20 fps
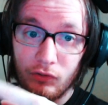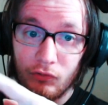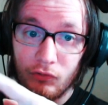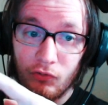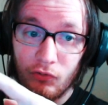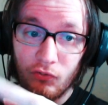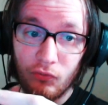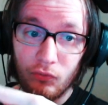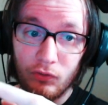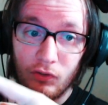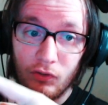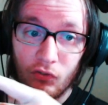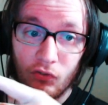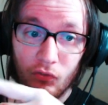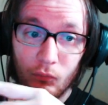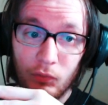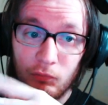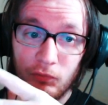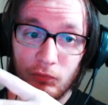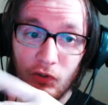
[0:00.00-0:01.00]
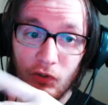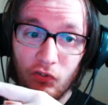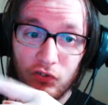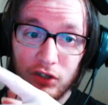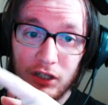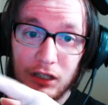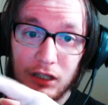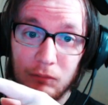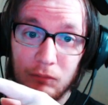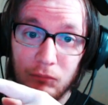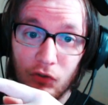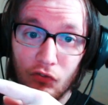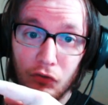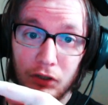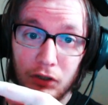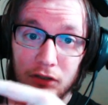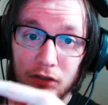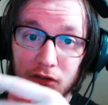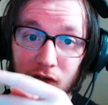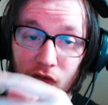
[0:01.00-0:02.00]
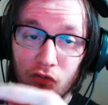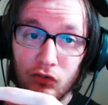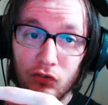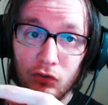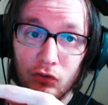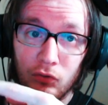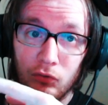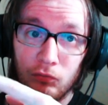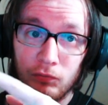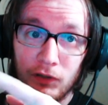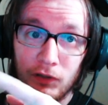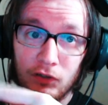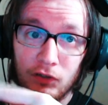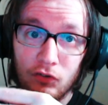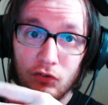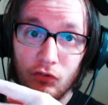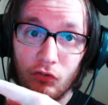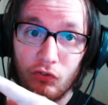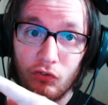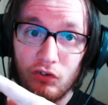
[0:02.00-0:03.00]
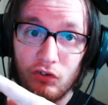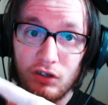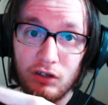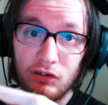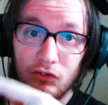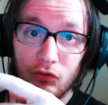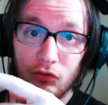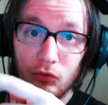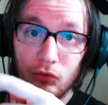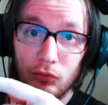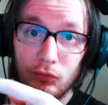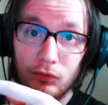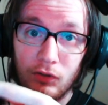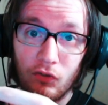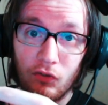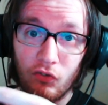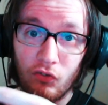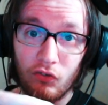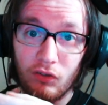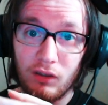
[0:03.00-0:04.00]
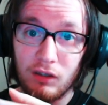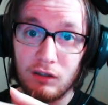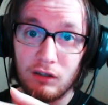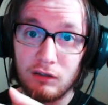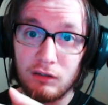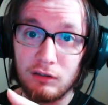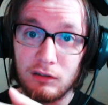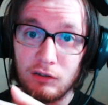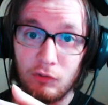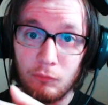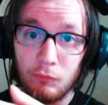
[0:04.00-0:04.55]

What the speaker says: So this with this game, there's two functions you can do. There's a